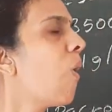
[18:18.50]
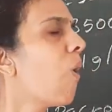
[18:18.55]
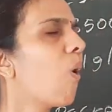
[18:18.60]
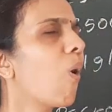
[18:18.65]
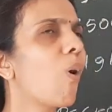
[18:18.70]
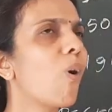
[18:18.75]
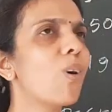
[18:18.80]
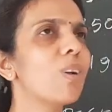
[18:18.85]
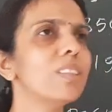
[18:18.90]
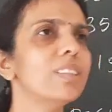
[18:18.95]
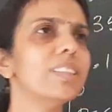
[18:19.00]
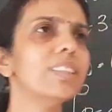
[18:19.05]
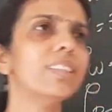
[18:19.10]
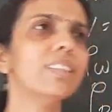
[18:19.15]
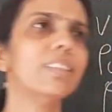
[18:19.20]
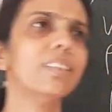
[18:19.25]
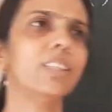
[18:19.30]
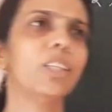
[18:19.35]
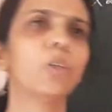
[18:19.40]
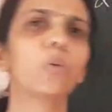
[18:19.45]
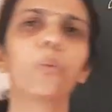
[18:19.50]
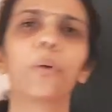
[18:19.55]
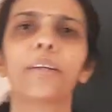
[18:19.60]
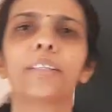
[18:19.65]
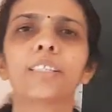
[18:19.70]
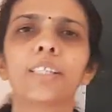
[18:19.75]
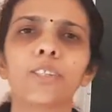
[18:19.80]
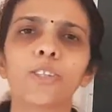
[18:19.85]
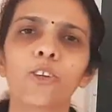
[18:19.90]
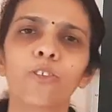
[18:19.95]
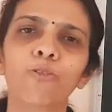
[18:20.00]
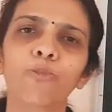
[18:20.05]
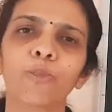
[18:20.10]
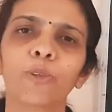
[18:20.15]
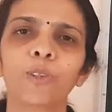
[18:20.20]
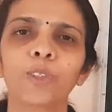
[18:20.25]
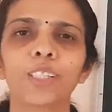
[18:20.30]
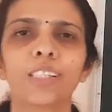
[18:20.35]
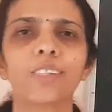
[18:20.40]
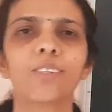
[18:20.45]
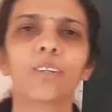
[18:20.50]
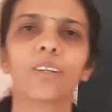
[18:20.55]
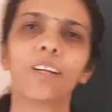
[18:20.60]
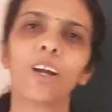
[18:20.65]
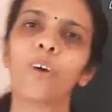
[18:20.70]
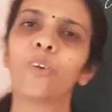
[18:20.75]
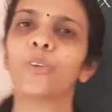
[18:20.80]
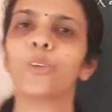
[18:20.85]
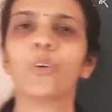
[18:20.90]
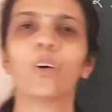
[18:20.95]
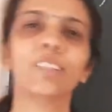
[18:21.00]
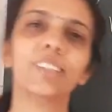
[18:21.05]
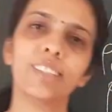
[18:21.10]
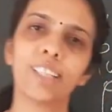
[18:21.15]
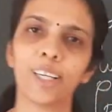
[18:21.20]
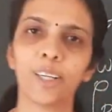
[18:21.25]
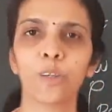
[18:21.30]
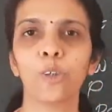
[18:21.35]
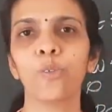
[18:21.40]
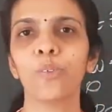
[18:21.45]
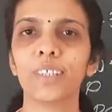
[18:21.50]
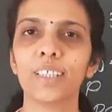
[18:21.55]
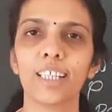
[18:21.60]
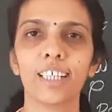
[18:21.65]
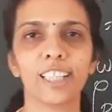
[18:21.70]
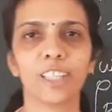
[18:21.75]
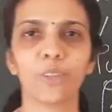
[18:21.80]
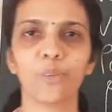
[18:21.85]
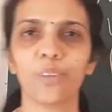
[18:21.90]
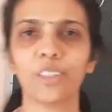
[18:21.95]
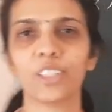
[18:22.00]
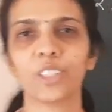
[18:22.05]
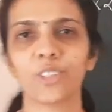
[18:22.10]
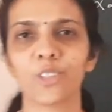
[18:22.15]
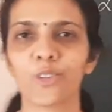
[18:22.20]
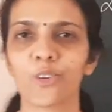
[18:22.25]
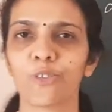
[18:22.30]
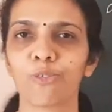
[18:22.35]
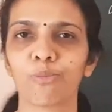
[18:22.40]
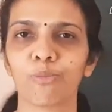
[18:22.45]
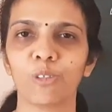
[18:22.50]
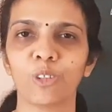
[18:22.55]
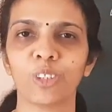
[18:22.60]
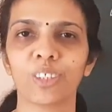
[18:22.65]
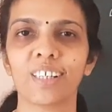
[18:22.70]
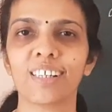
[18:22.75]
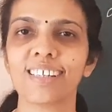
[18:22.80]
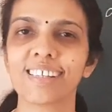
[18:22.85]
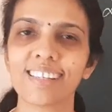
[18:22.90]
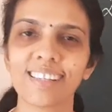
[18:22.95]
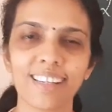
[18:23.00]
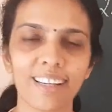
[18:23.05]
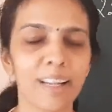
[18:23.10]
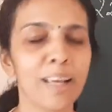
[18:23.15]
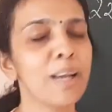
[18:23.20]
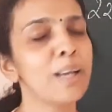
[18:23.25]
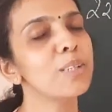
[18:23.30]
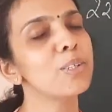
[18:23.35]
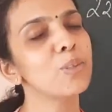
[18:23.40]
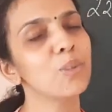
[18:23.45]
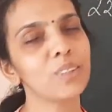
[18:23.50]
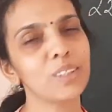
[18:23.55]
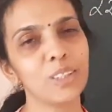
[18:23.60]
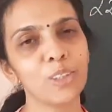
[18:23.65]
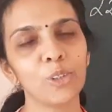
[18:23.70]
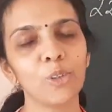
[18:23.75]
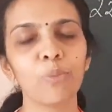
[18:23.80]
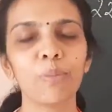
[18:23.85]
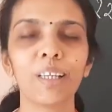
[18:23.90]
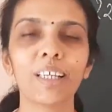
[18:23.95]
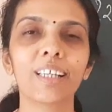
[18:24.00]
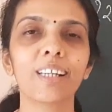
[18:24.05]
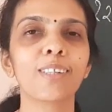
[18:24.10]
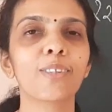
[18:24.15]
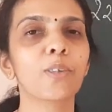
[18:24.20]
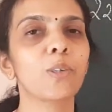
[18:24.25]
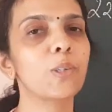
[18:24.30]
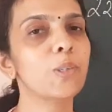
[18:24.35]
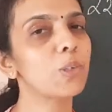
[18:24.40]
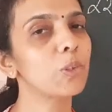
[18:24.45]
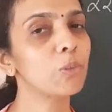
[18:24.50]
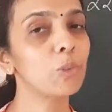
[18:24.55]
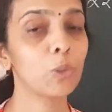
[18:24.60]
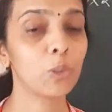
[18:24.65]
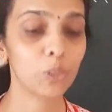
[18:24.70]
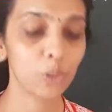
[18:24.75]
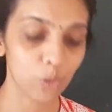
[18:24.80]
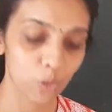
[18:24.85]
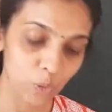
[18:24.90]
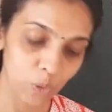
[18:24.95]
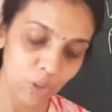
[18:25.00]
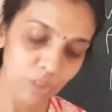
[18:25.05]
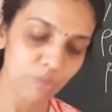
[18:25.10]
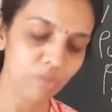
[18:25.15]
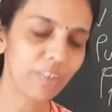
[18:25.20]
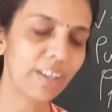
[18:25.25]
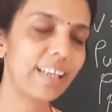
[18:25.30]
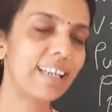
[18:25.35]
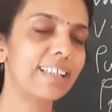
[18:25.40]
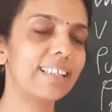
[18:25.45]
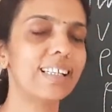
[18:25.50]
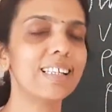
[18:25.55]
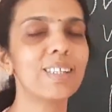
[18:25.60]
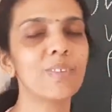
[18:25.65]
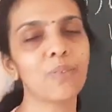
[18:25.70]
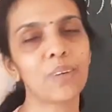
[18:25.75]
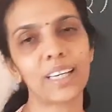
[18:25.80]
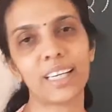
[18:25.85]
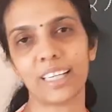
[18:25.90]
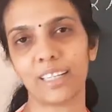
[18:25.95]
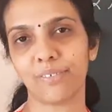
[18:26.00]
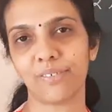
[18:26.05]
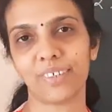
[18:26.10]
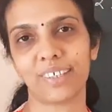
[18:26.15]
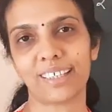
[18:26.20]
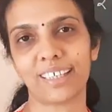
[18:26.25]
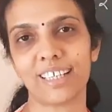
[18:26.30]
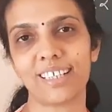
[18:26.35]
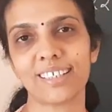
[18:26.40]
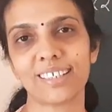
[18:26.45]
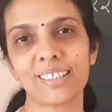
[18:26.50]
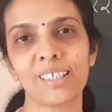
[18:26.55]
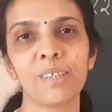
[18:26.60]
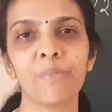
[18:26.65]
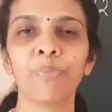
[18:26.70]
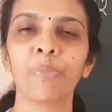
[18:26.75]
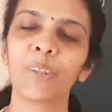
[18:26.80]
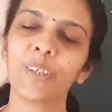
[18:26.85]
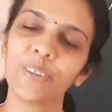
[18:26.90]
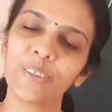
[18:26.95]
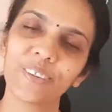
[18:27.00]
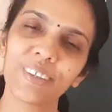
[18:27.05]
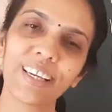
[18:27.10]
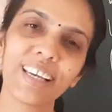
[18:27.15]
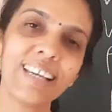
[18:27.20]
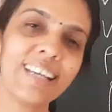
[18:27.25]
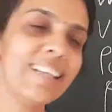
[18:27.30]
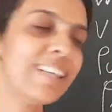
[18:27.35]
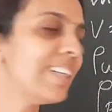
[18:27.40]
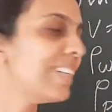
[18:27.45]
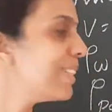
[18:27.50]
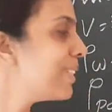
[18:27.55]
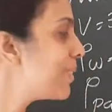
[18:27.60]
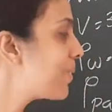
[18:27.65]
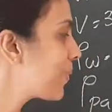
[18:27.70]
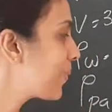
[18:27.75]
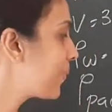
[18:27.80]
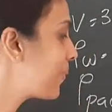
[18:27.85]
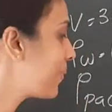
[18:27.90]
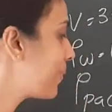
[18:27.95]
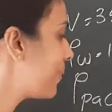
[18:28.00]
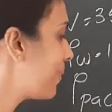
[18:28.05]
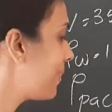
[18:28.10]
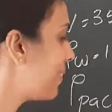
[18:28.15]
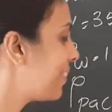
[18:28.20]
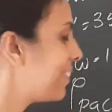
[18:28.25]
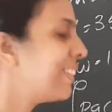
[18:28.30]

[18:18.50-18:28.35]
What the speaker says: all the equations of motions, and now you are thorough with the equations of motion, isn't it? So in the numericals also you won't feel it as very difficult. Okay, so